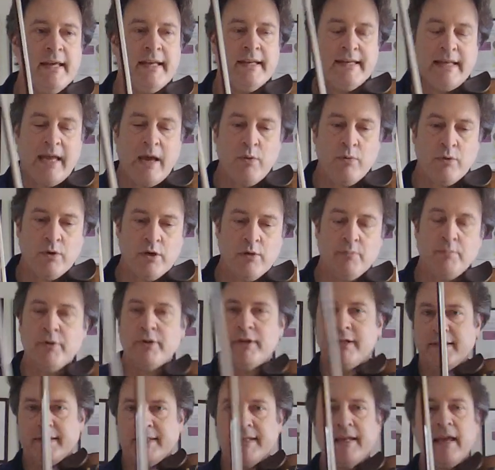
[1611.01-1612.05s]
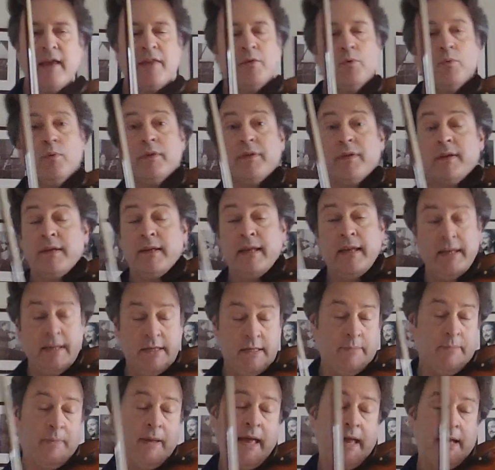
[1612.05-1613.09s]
Now we're going to put it together with an
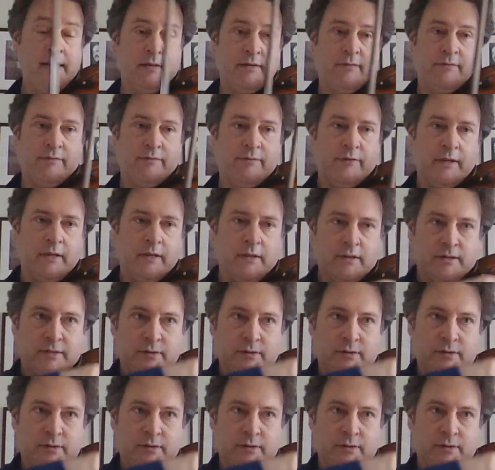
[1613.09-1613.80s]
independent finger.